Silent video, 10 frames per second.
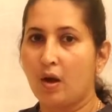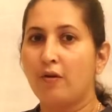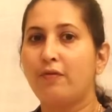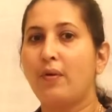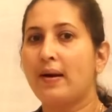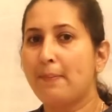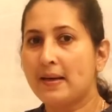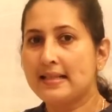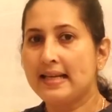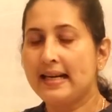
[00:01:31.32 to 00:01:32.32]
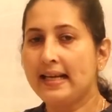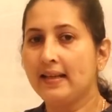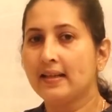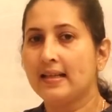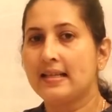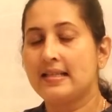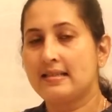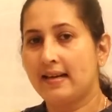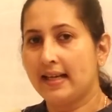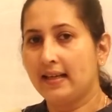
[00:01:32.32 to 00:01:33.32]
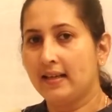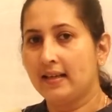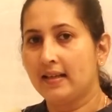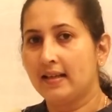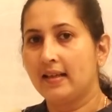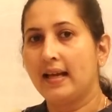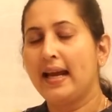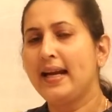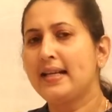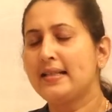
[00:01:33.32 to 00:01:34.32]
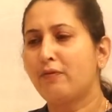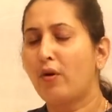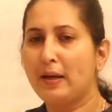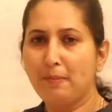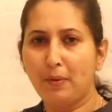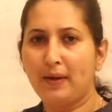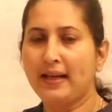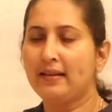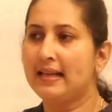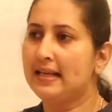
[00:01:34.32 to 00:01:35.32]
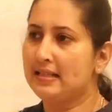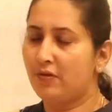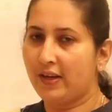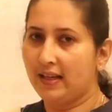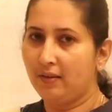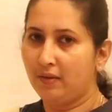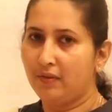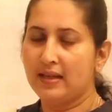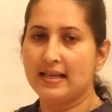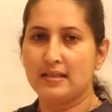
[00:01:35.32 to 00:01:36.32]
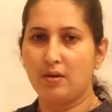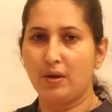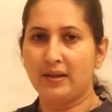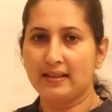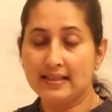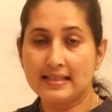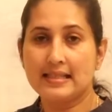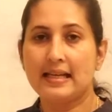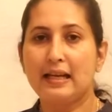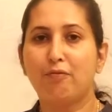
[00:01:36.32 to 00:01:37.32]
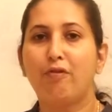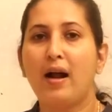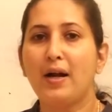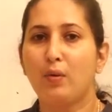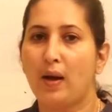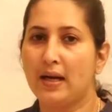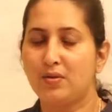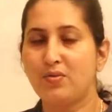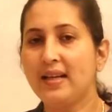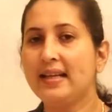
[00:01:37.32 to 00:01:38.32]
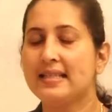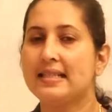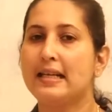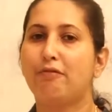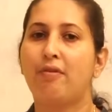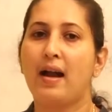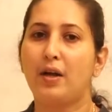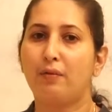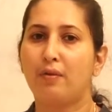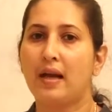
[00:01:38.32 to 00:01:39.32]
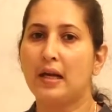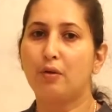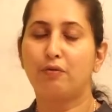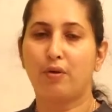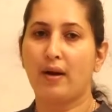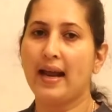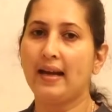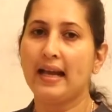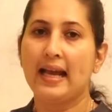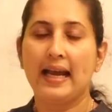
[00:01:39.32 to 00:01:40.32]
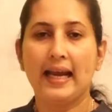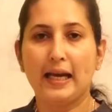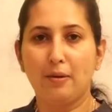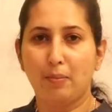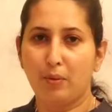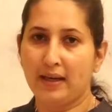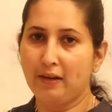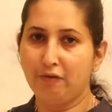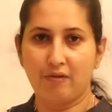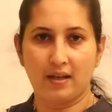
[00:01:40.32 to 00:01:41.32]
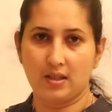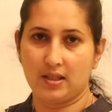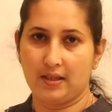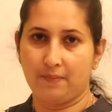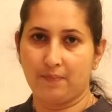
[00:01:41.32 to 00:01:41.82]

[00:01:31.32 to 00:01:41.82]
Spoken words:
For representing string, it is for inputting the string, this is a default value. String is the default value for an inputting function.